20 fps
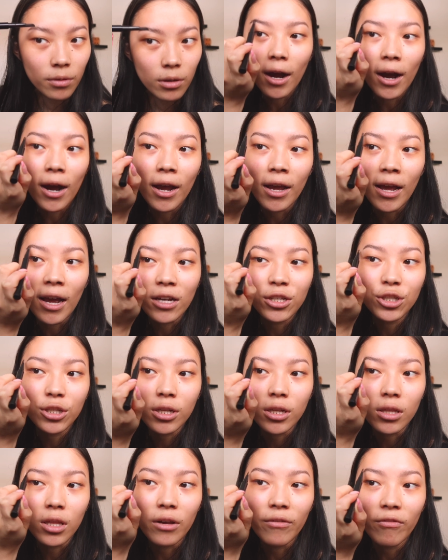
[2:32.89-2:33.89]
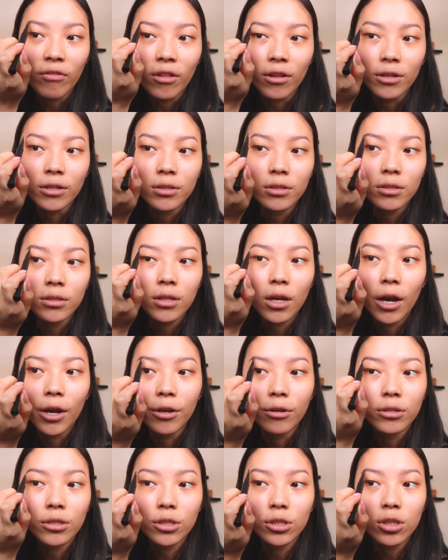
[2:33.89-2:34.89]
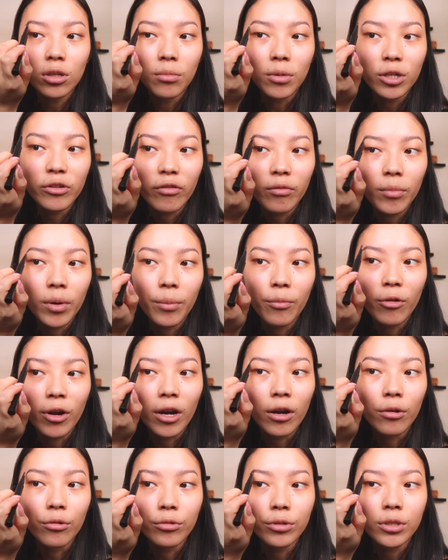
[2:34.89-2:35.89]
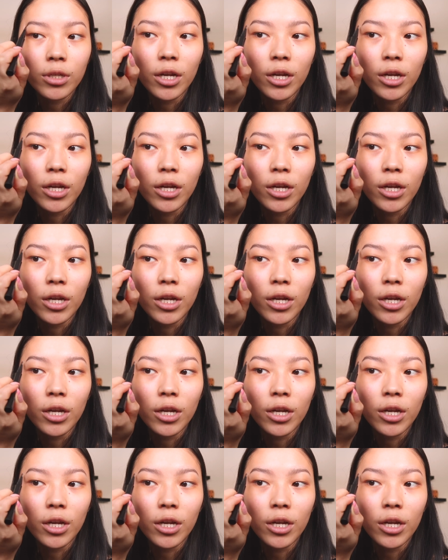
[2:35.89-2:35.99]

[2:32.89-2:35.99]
I actually love this. I use it so much for my brows.